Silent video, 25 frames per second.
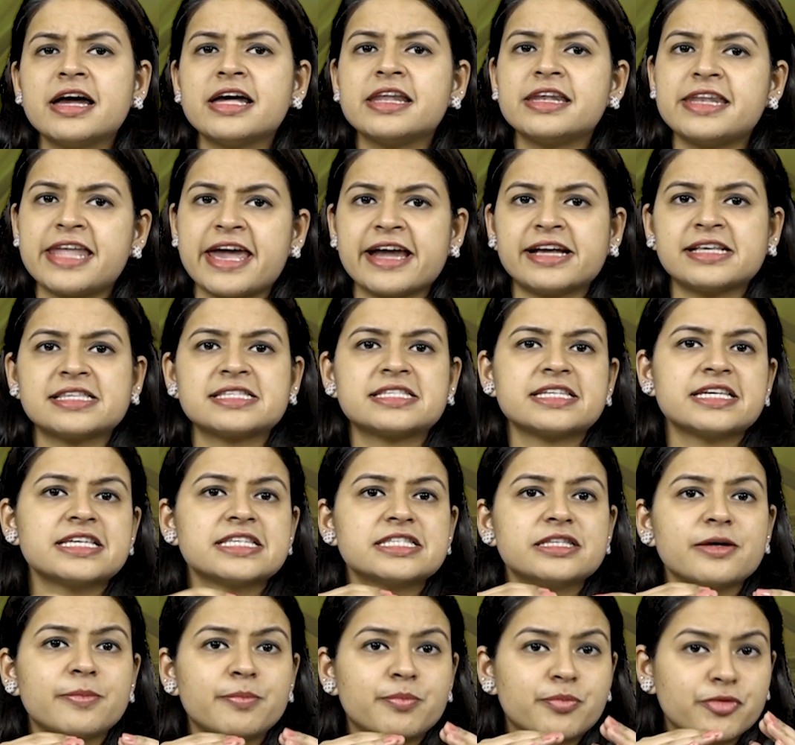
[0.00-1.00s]
Next is
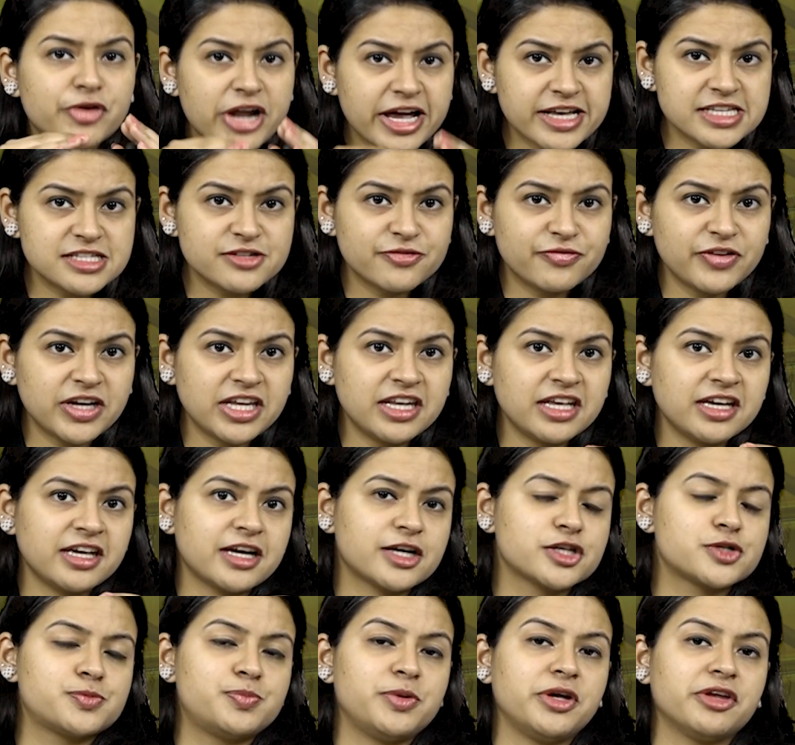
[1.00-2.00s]
the breastfeeding
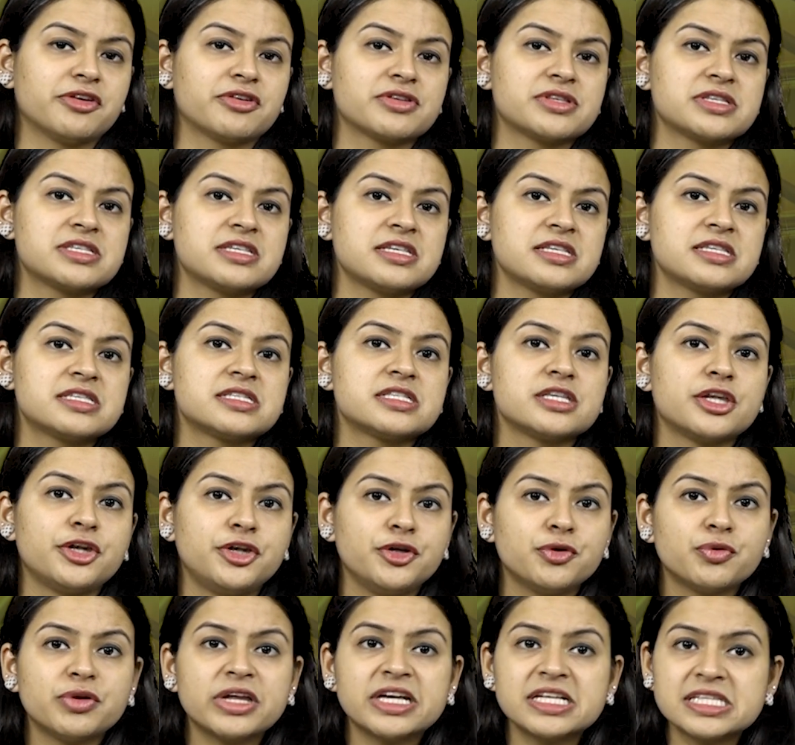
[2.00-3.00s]
experiences
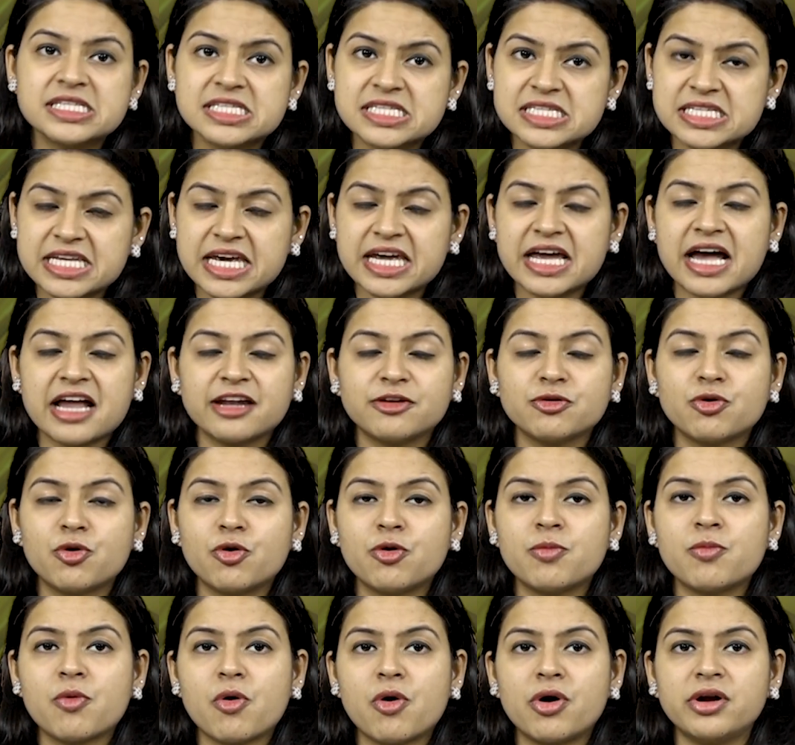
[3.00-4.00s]
during
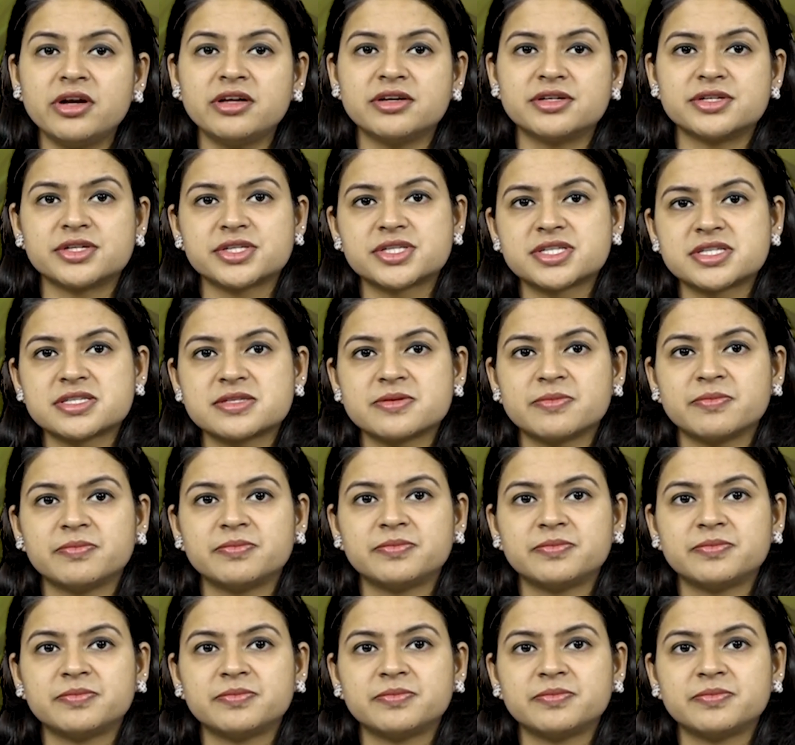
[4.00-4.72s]
stay-at-home orders.